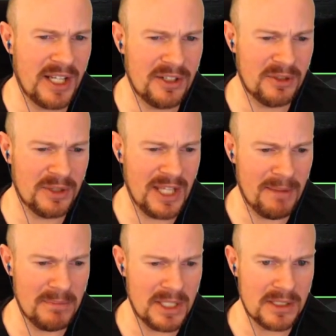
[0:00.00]
I don't know what
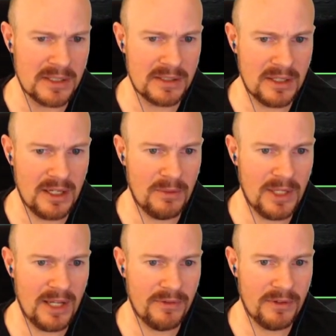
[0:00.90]
that means. Uh, we
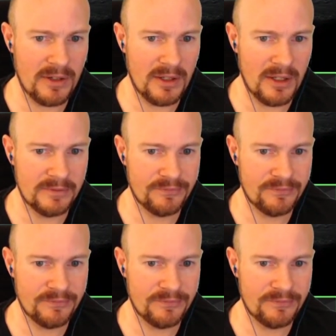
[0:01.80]
have, uh,